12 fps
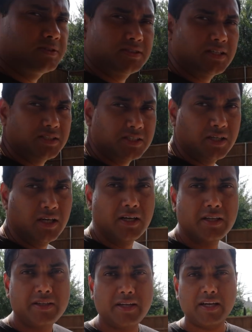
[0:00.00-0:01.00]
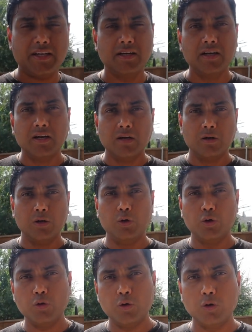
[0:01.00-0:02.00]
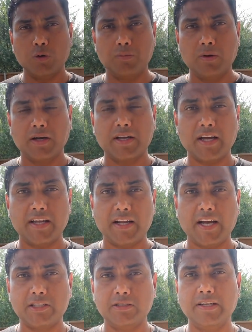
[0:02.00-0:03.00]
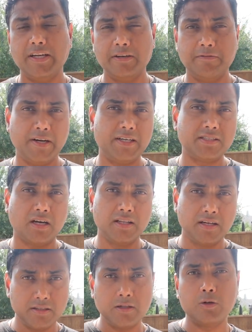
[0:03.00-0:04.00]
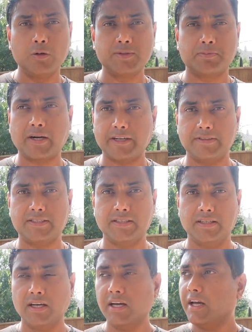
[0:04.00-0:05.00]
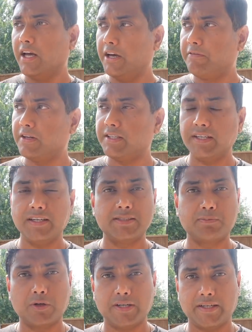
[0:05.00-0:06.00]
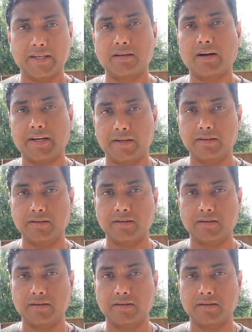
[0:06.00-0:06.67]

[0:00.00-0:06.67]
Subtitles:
such that no home can actually invade another home's privacy. Everything is protected right here.